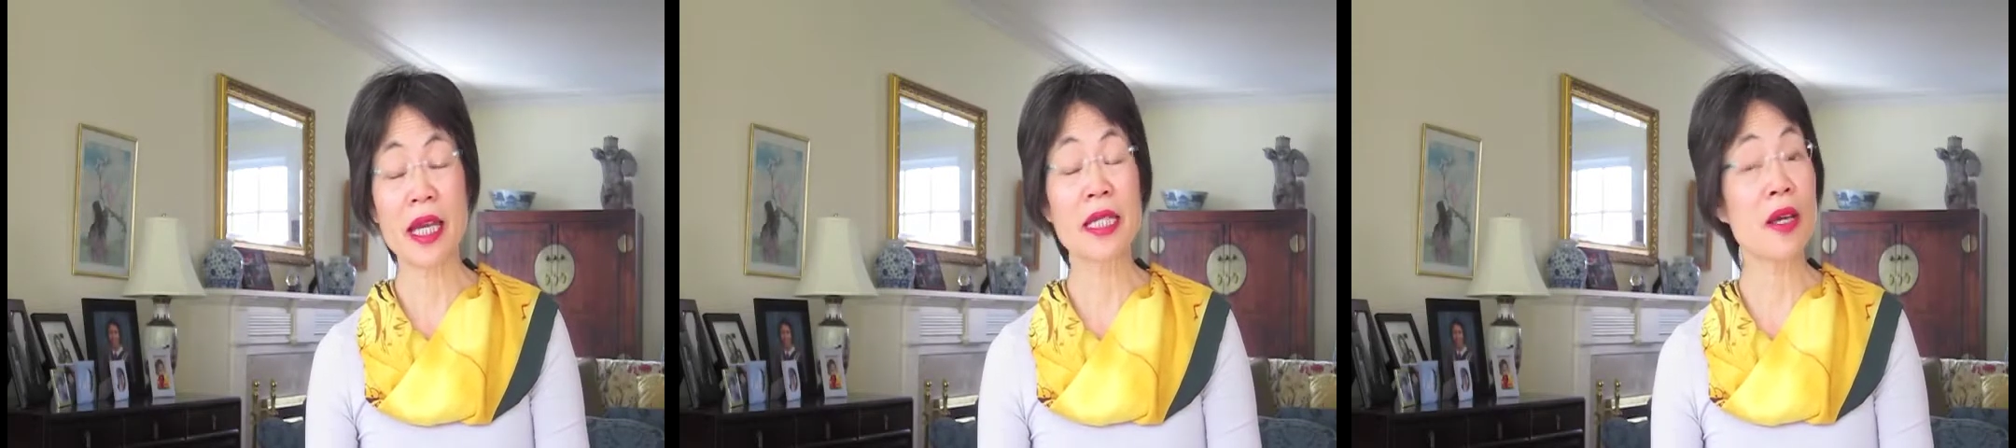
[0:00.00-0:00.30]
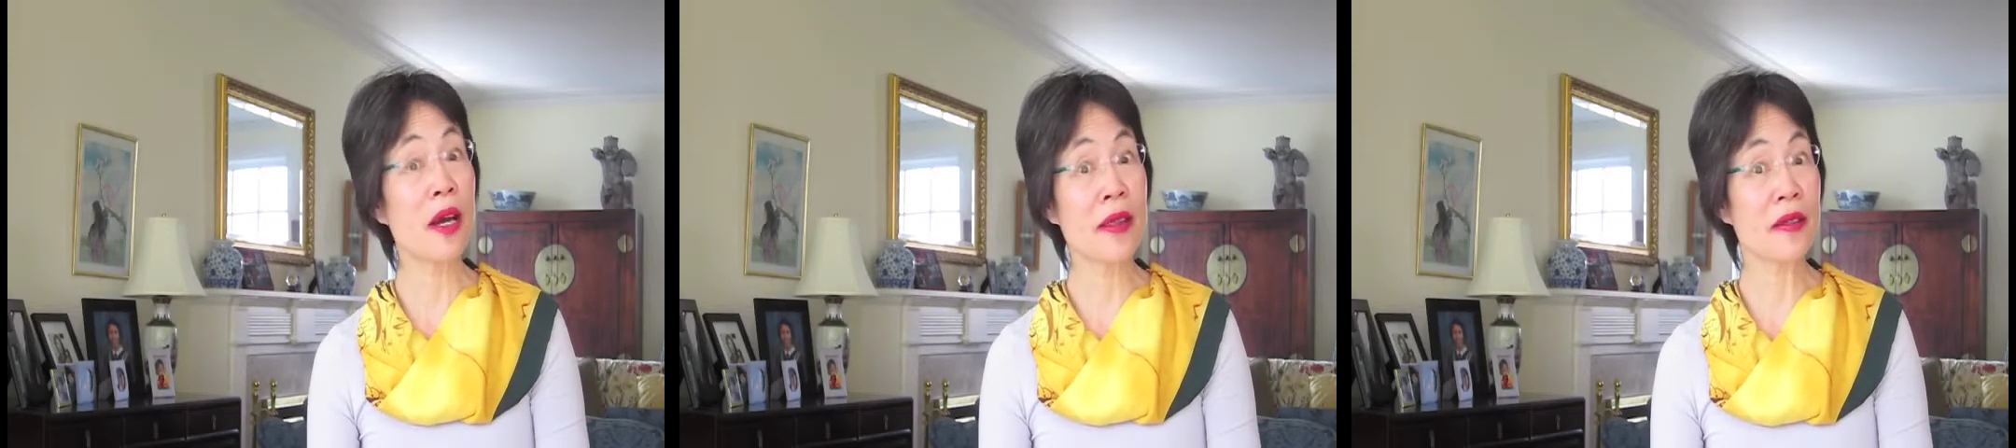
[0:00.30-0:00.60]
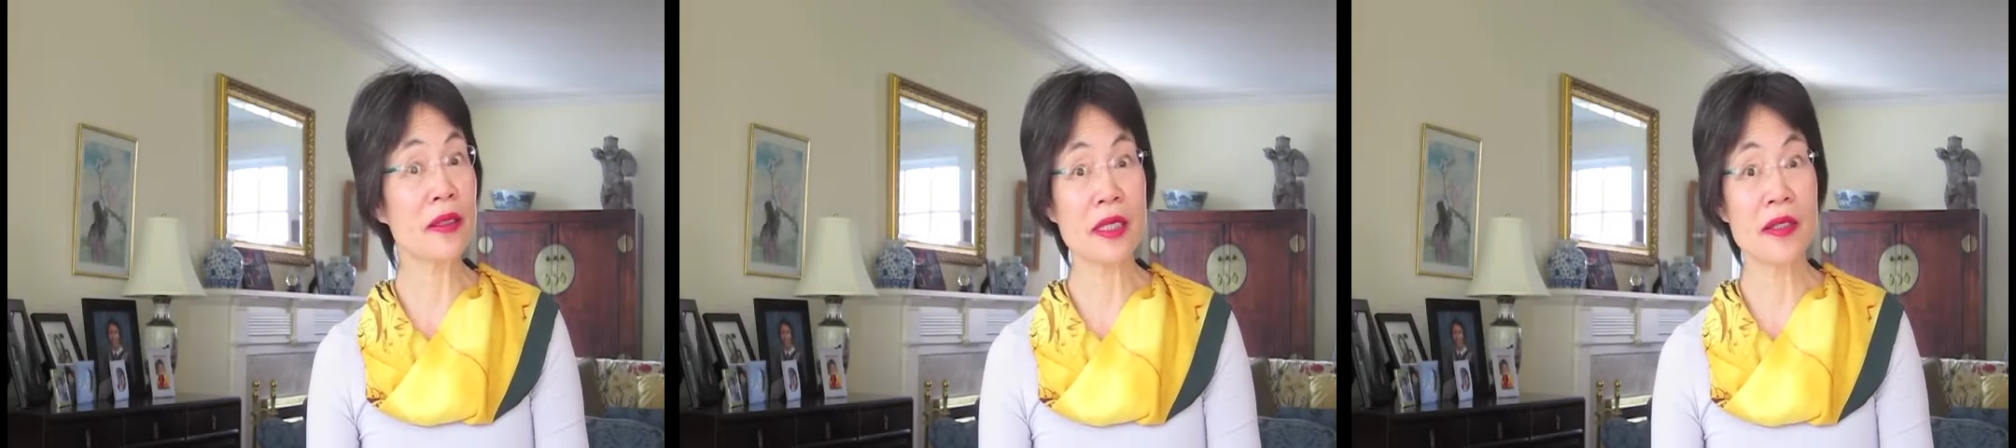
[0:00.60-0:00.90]
and
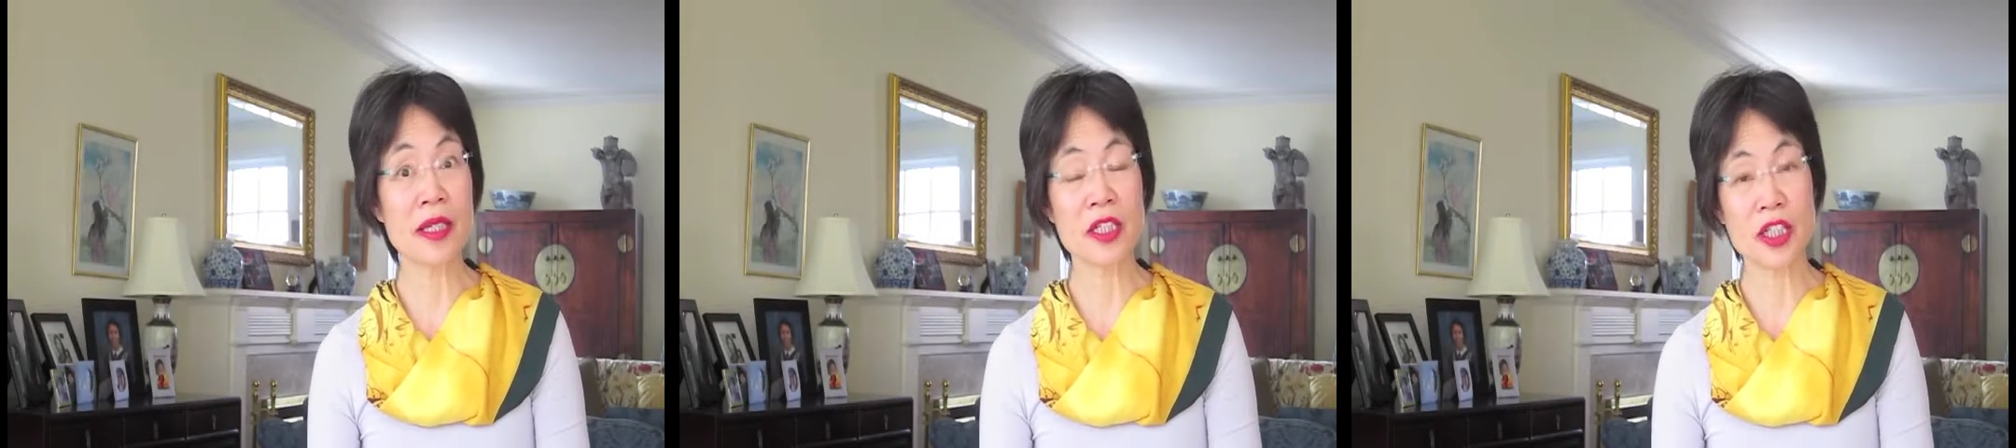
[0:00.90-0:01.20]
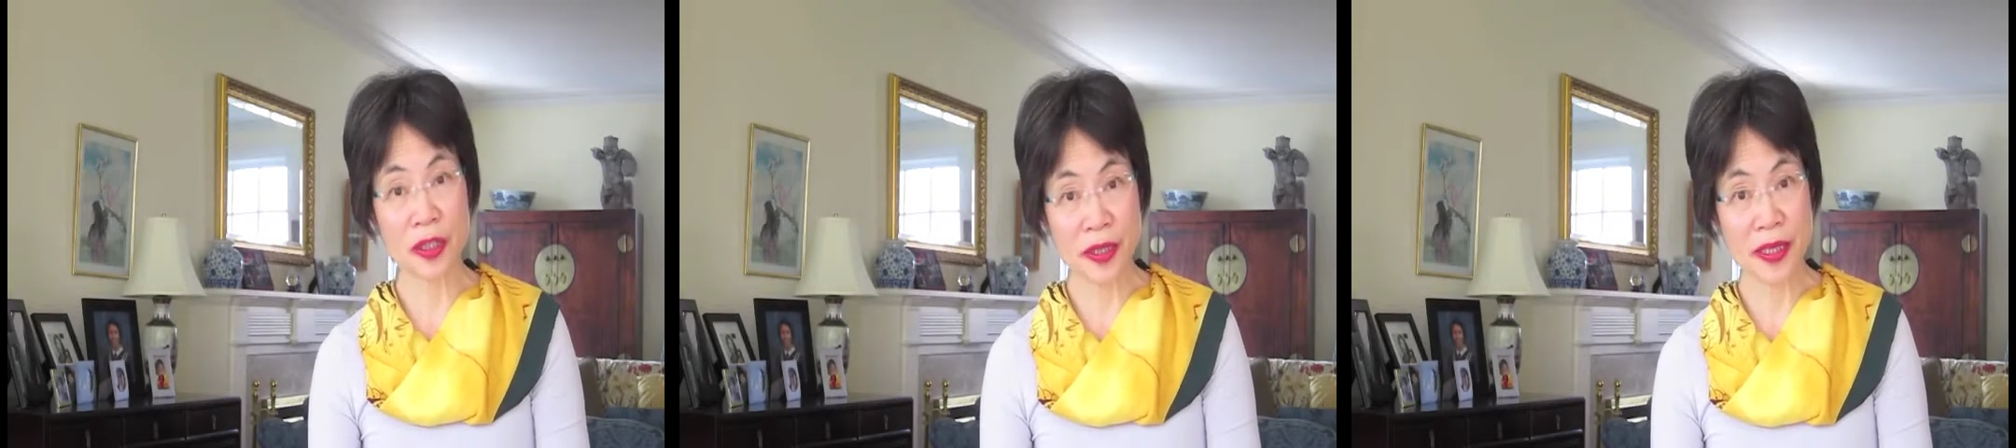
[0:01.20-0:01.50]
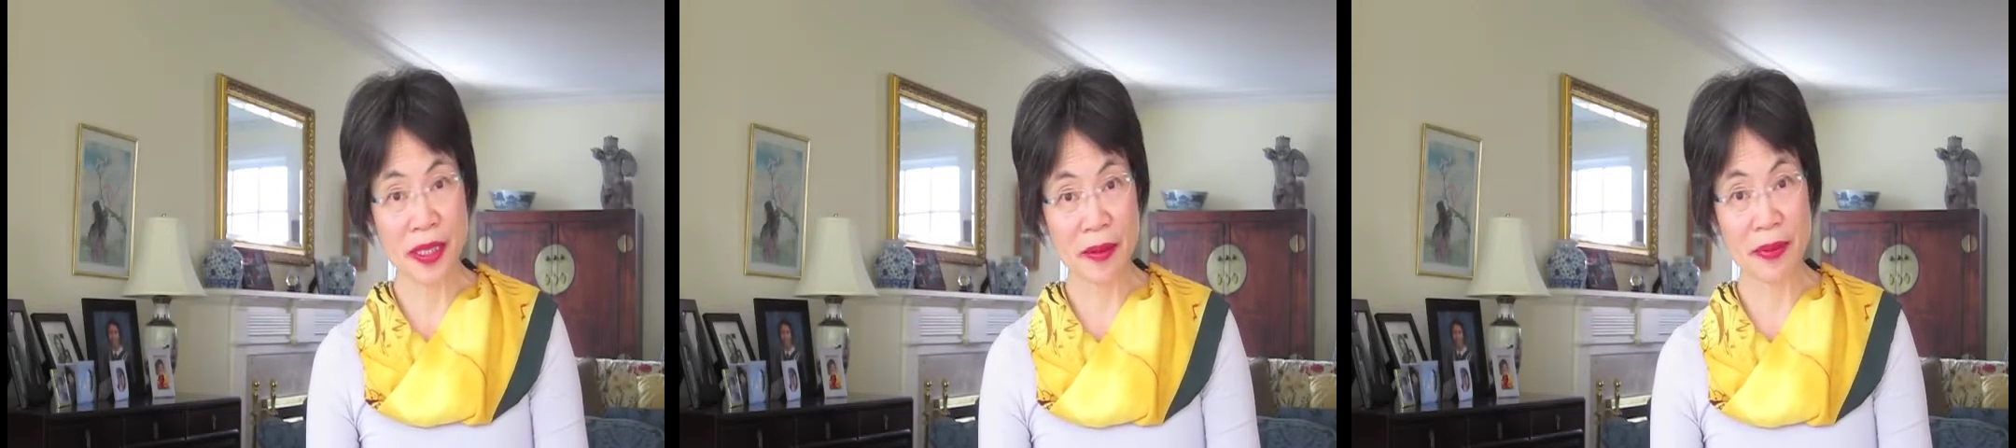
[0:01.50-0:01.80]
neither did the
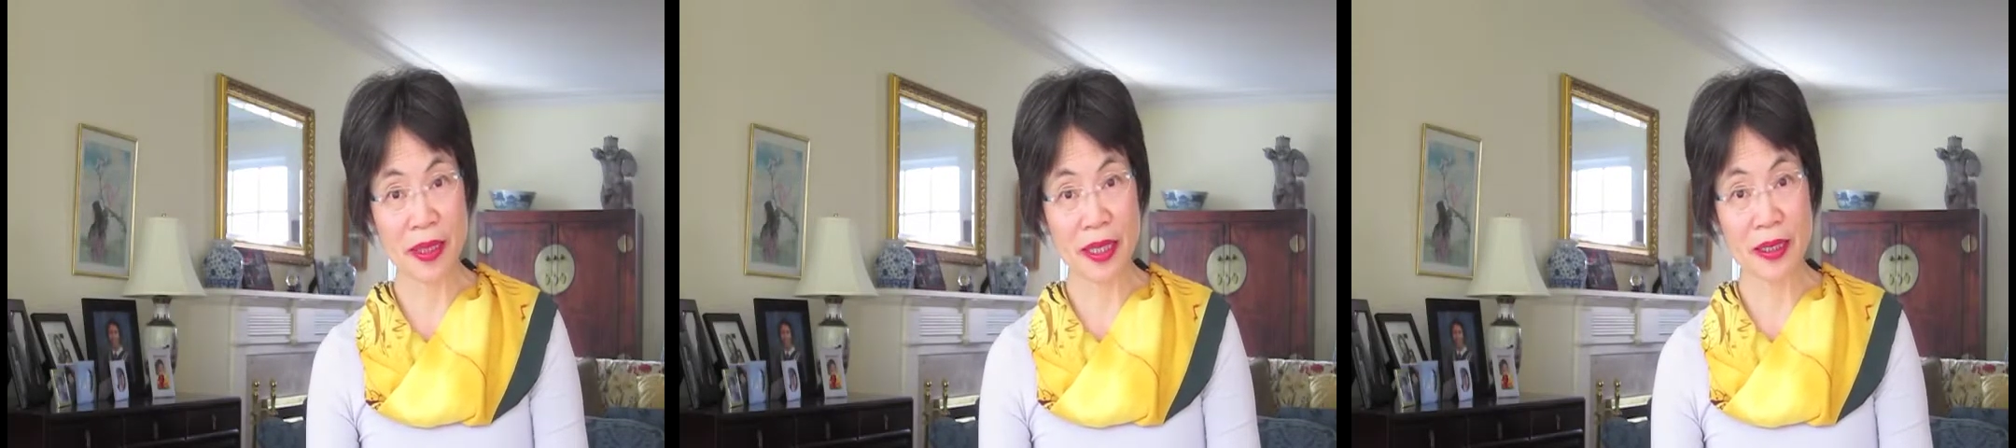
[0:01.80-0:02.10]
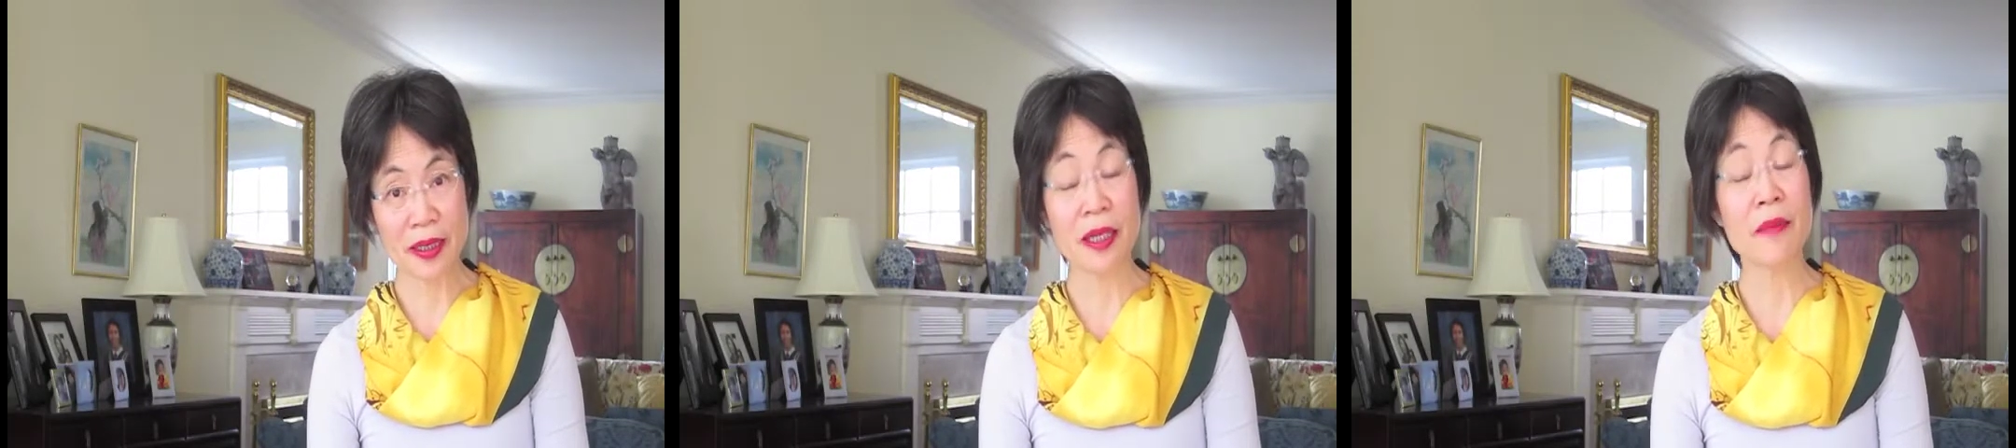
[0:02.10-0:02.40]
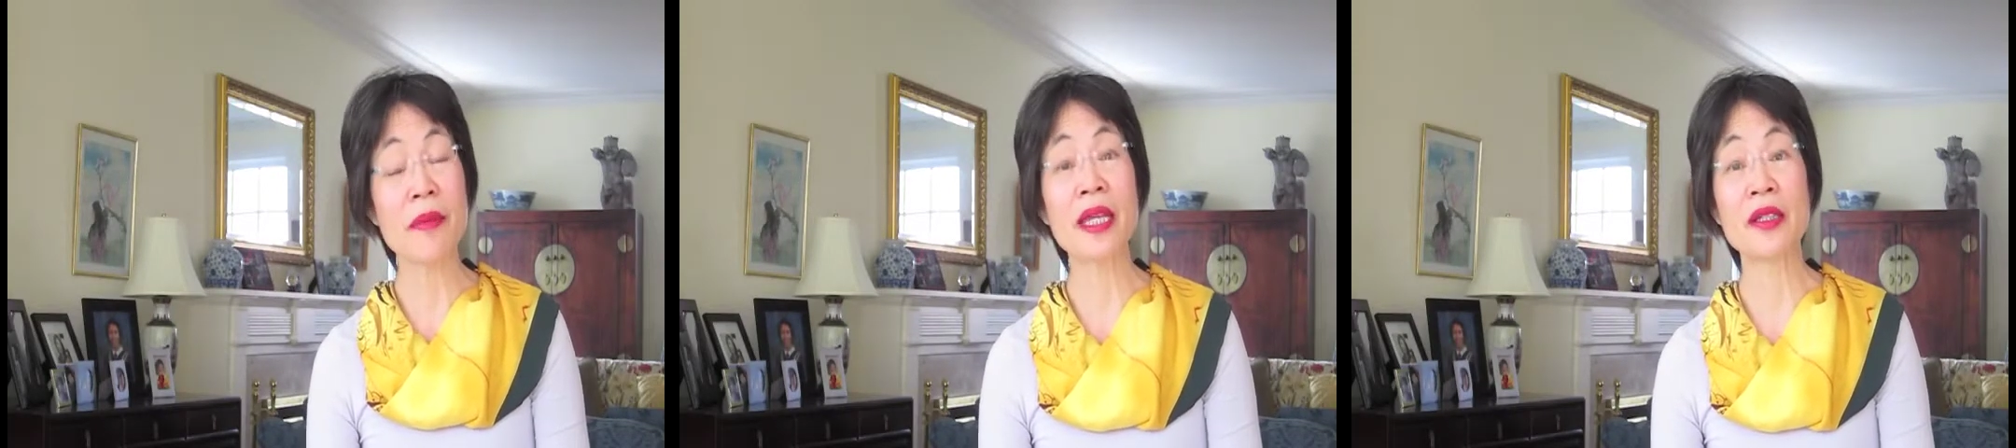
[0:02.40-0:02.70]
insurance company,
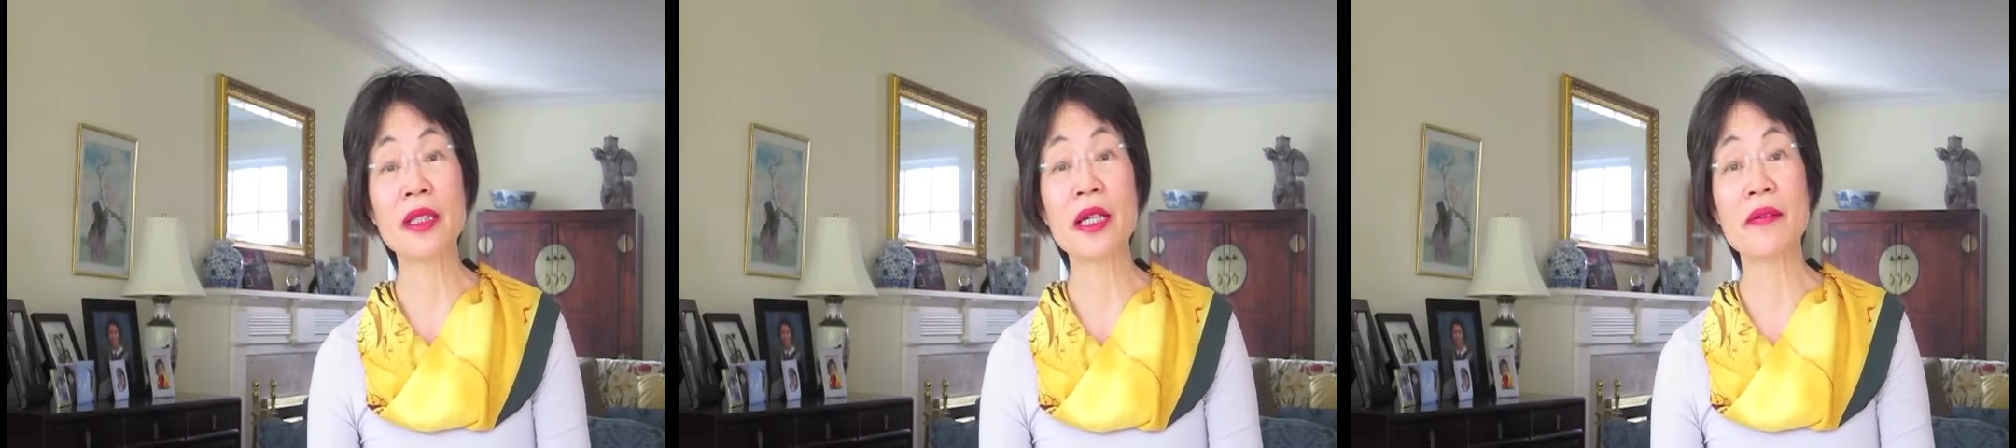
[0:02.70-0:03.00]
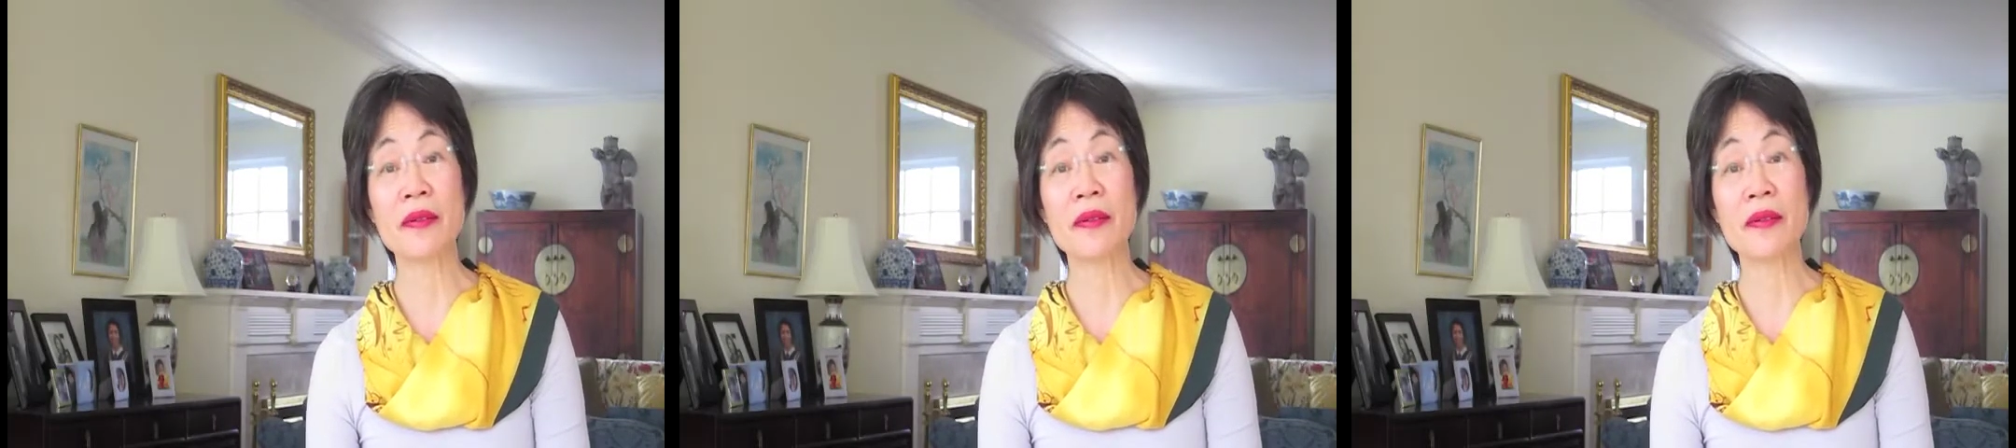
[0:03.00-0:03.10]
Manulife